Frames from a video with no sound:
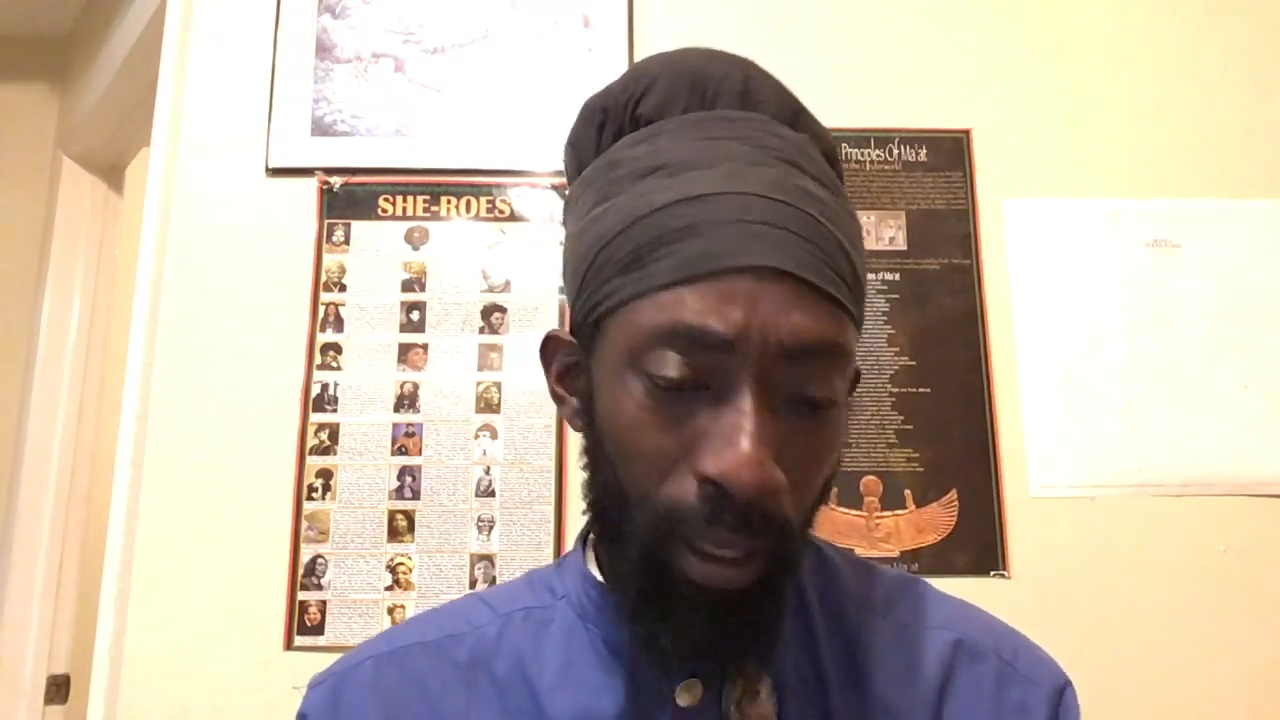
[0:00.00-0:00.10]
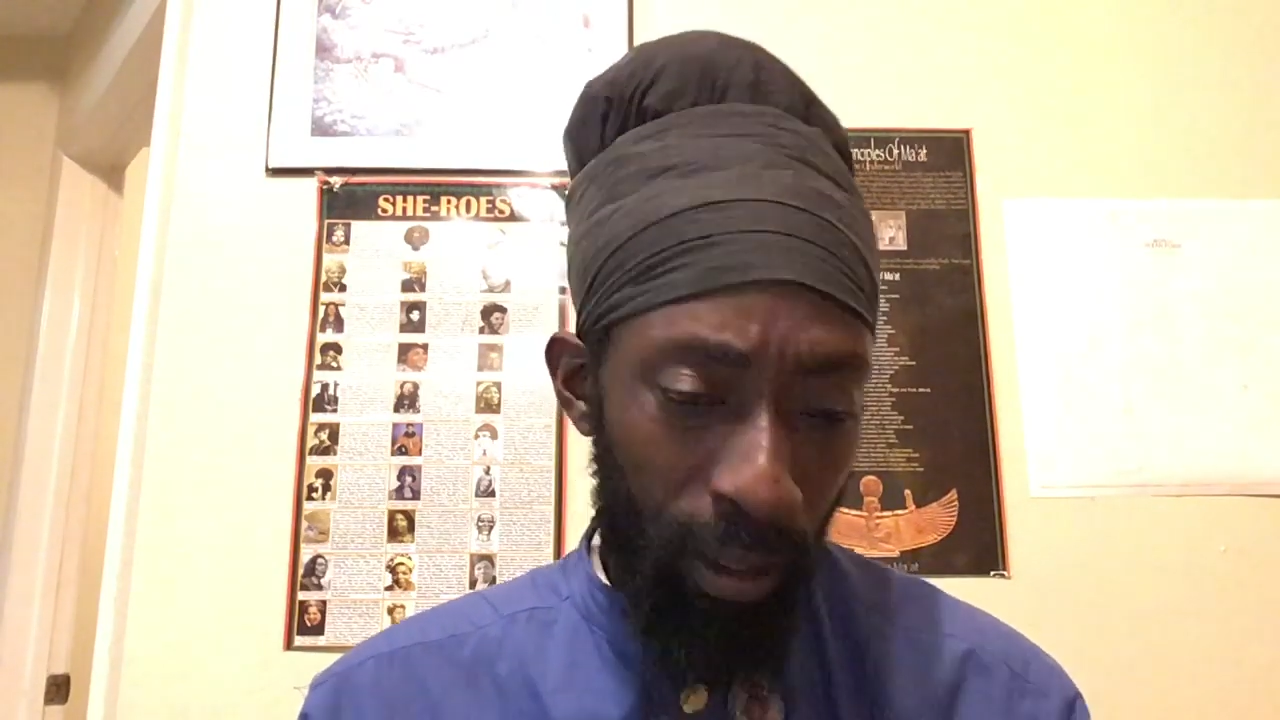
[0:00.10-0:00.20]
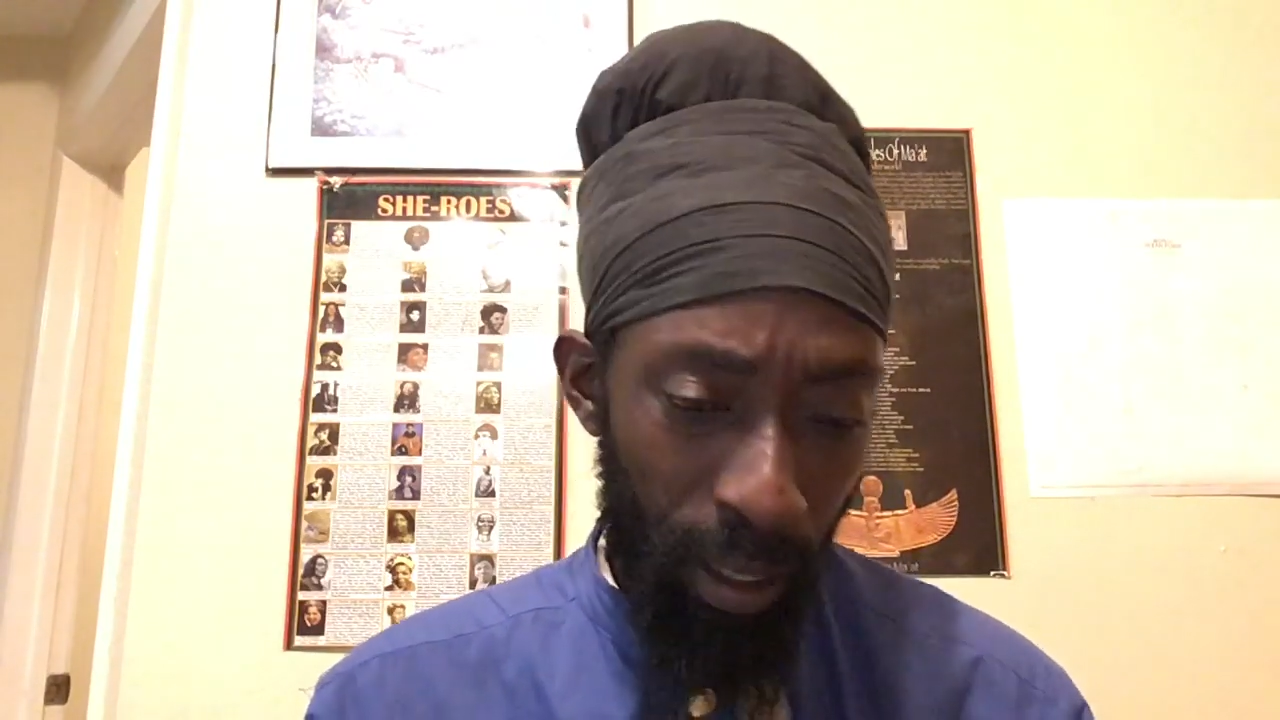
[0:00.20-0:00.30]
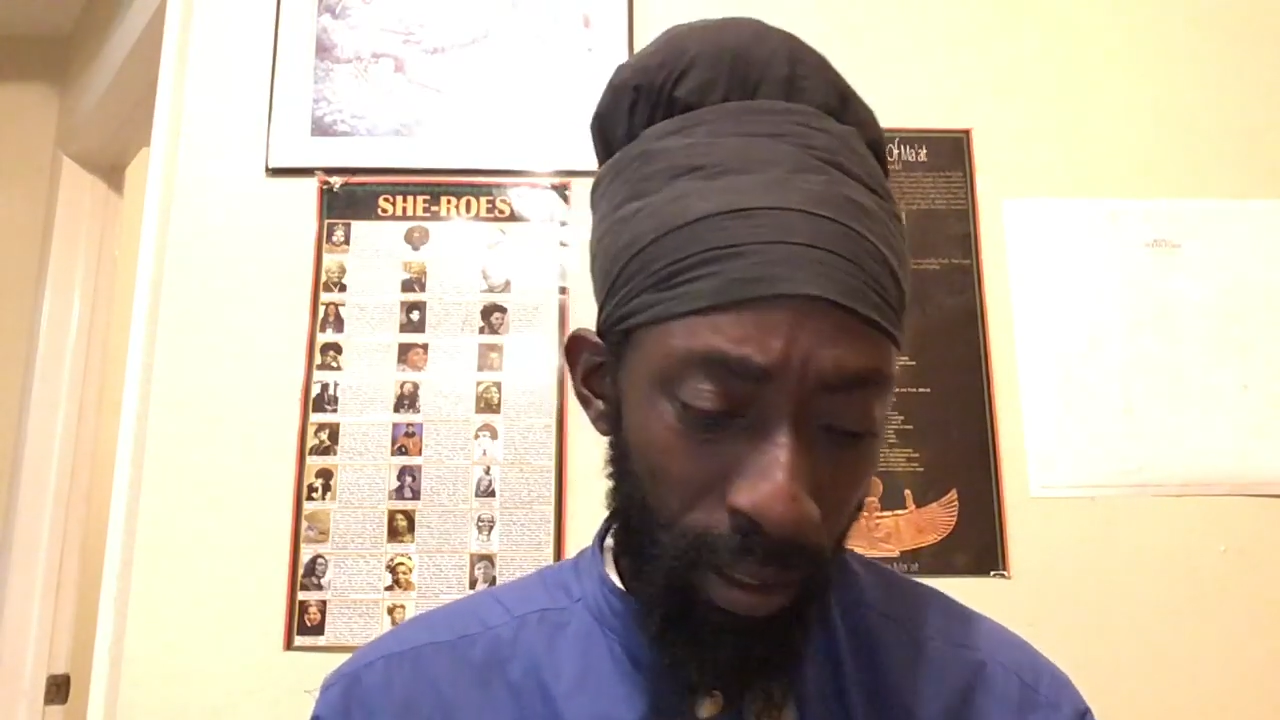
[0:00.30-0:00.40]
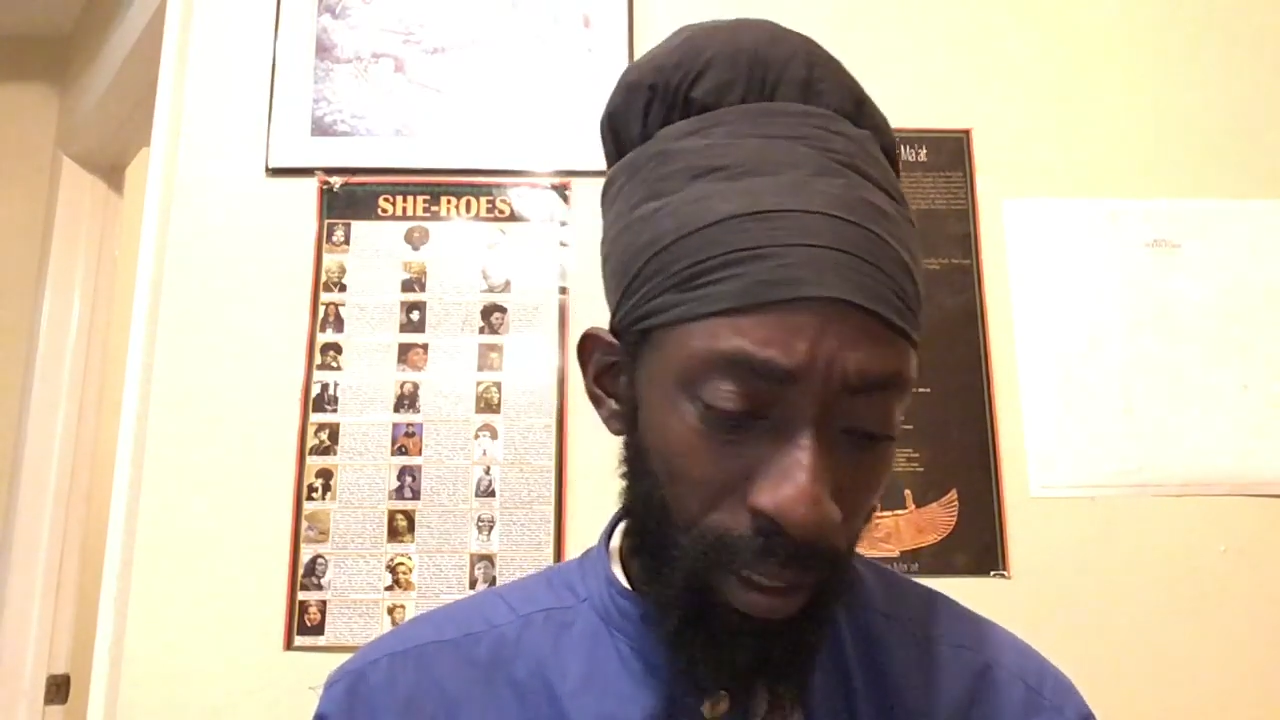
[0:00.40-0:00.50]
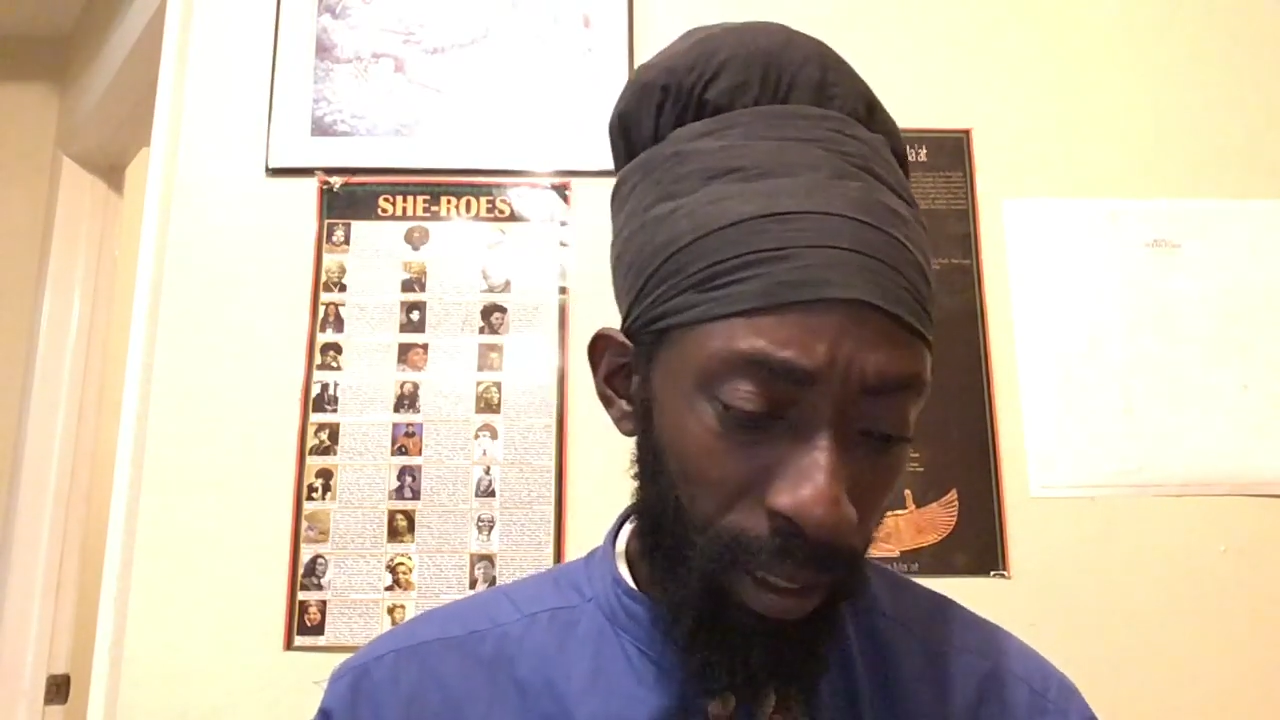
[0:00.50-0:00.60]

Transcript: there's a